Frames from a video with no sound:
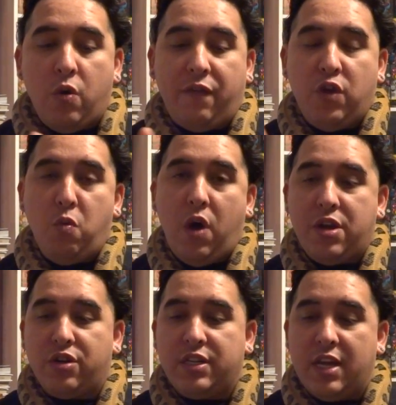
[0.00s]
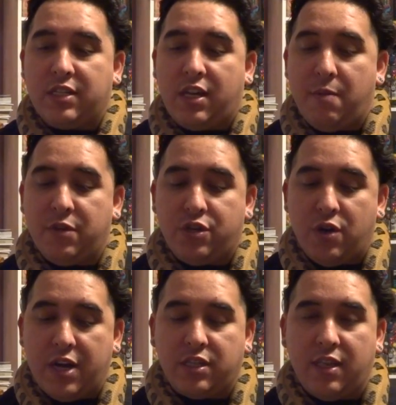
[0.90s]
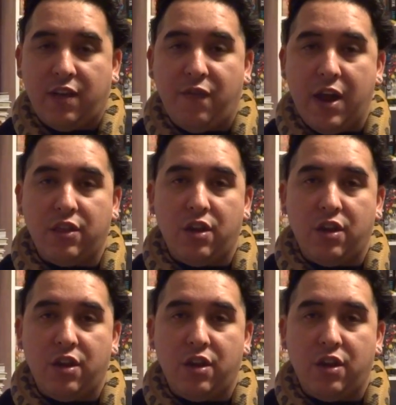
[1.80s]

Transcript: If you want your snake to come this direction, that's fine.